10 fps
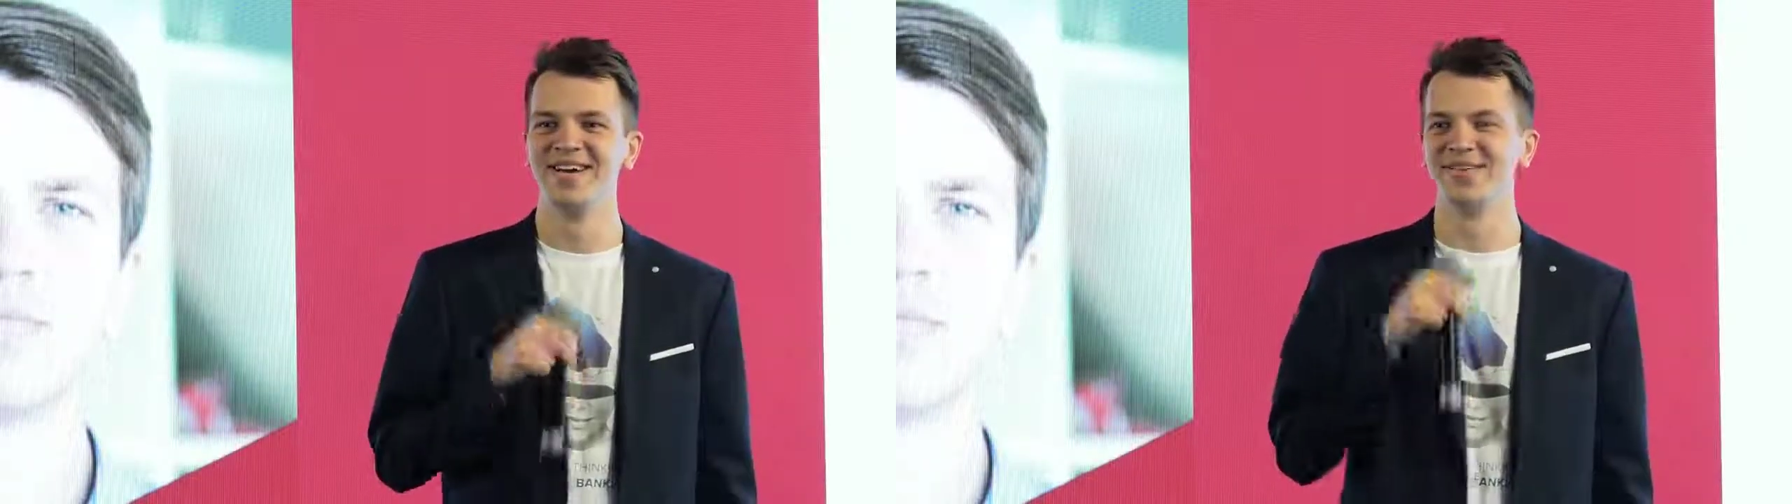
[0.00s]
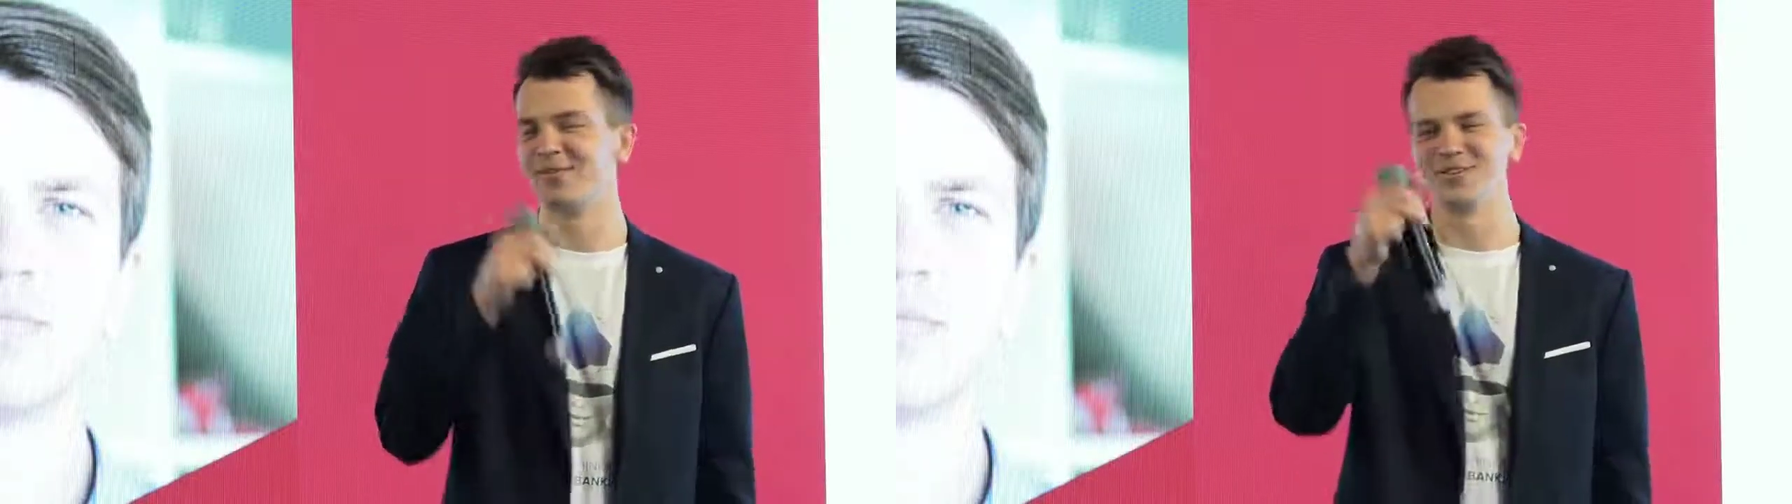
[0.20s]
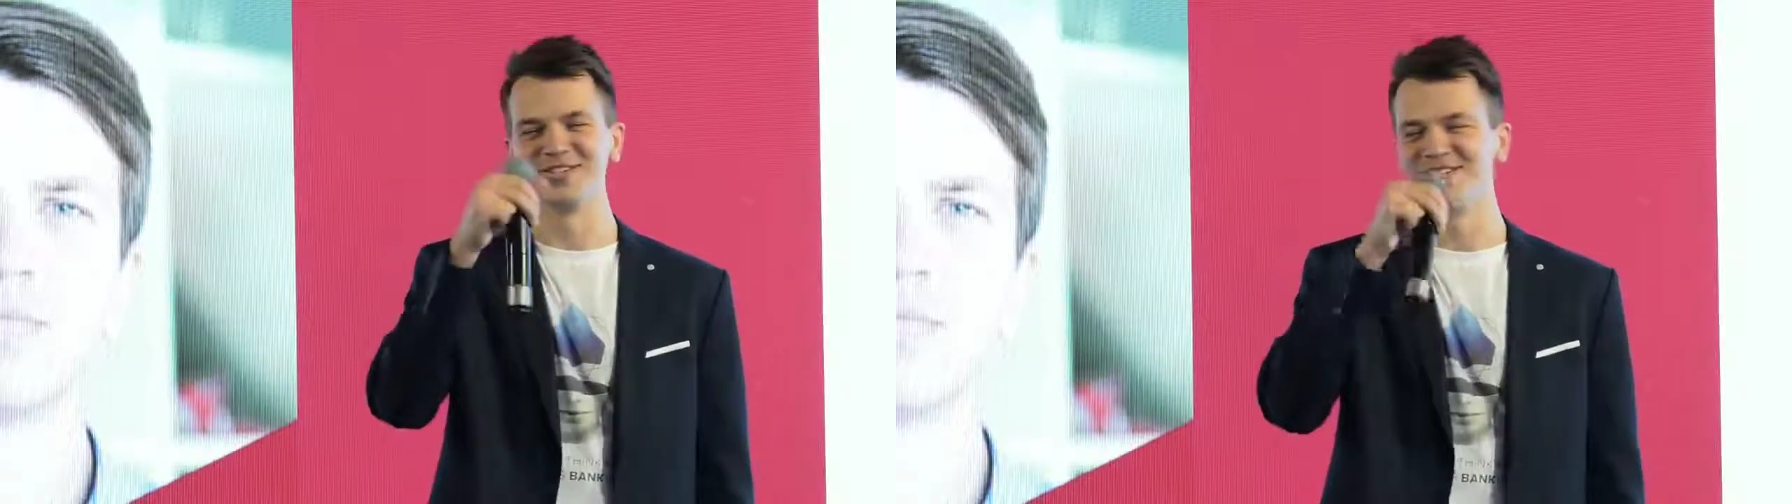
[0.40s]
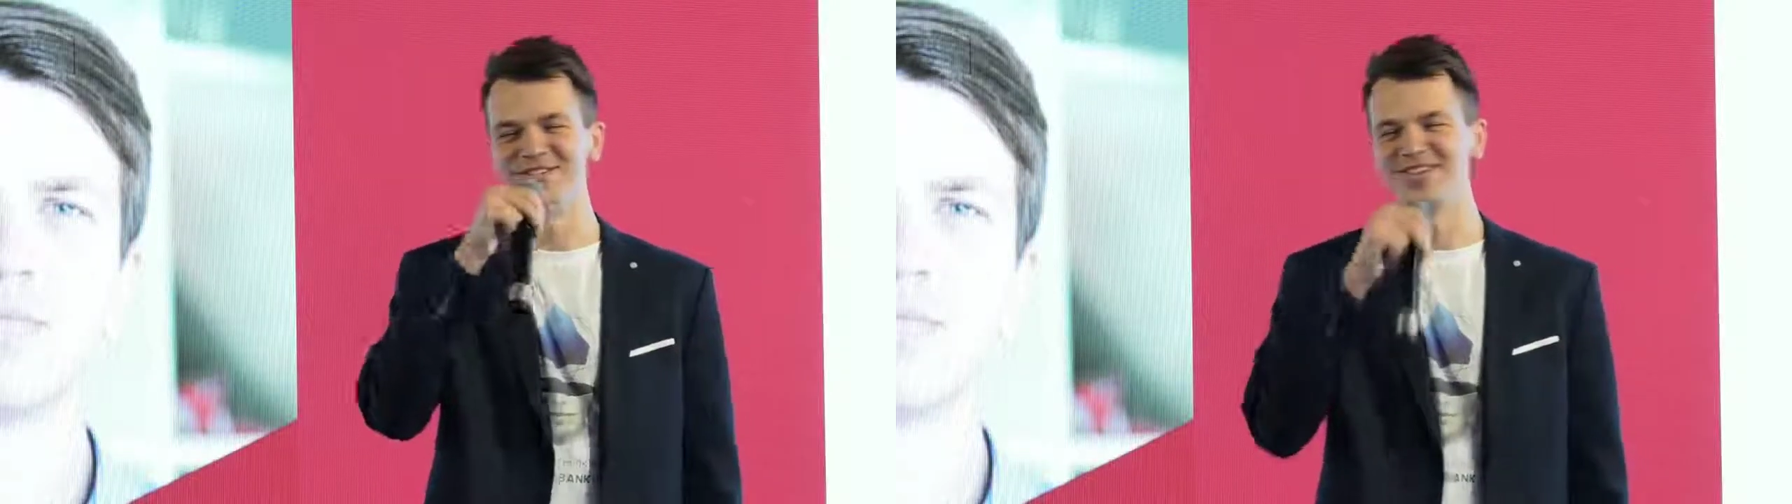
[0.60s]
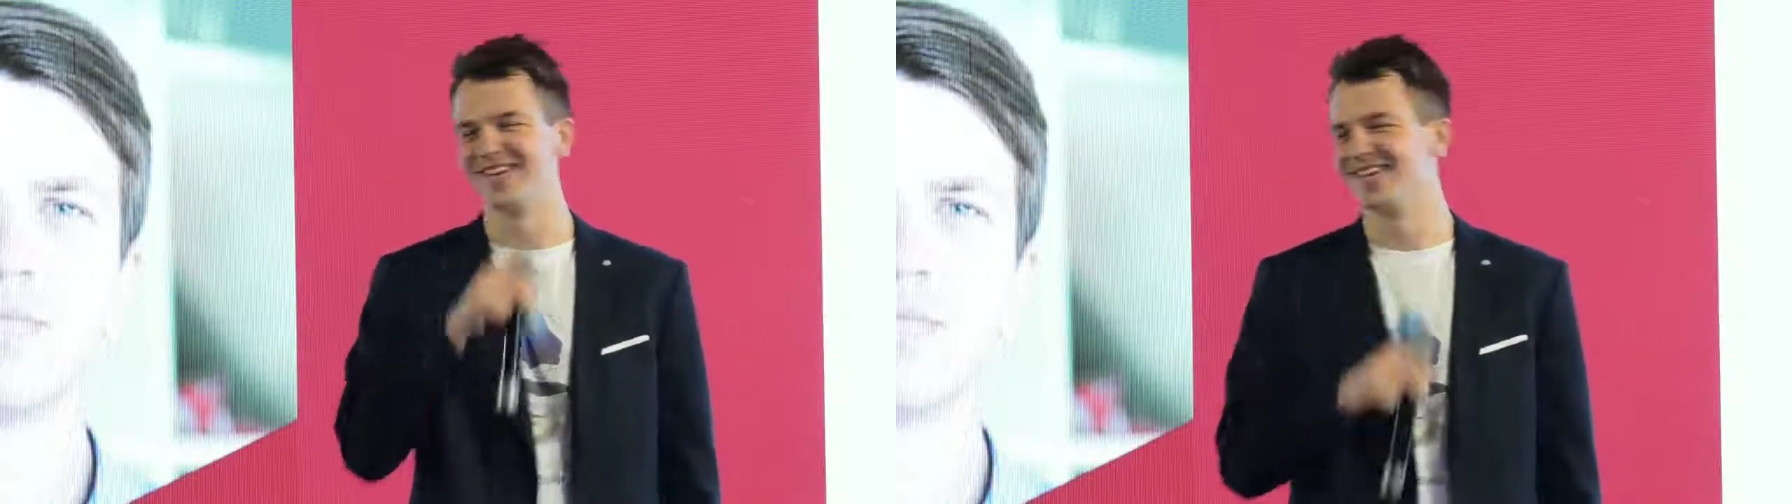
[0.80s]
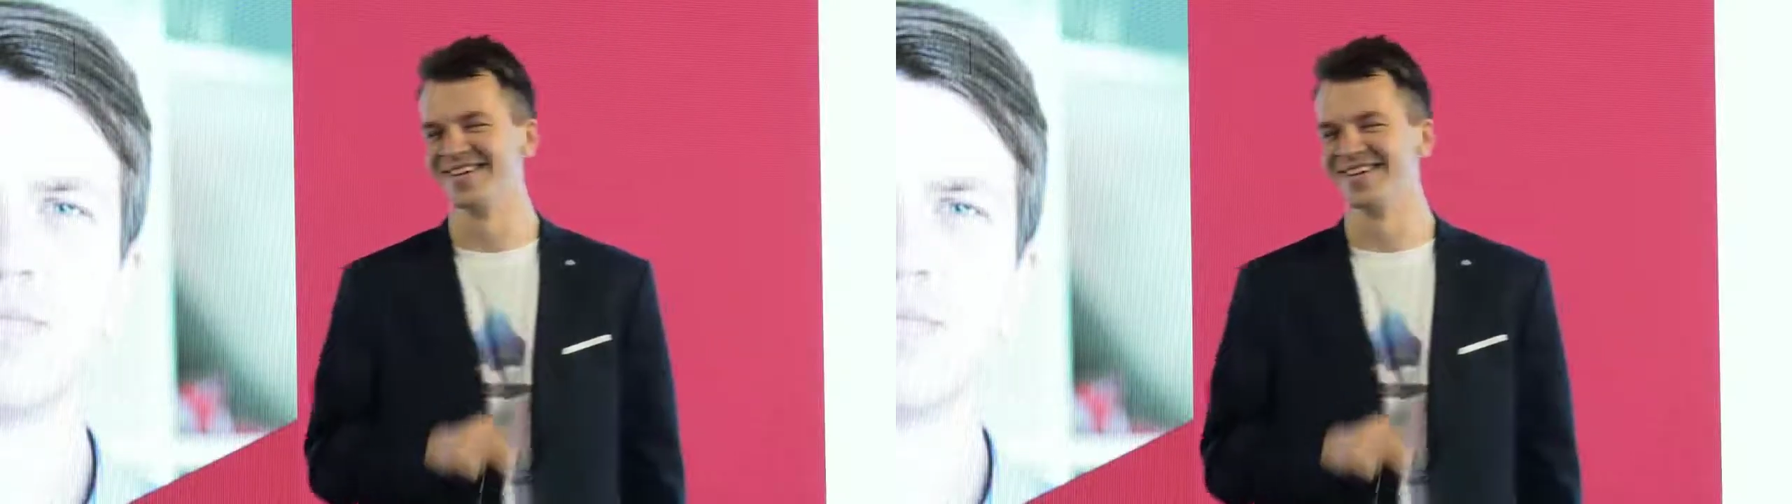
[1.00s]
of yours, sorry.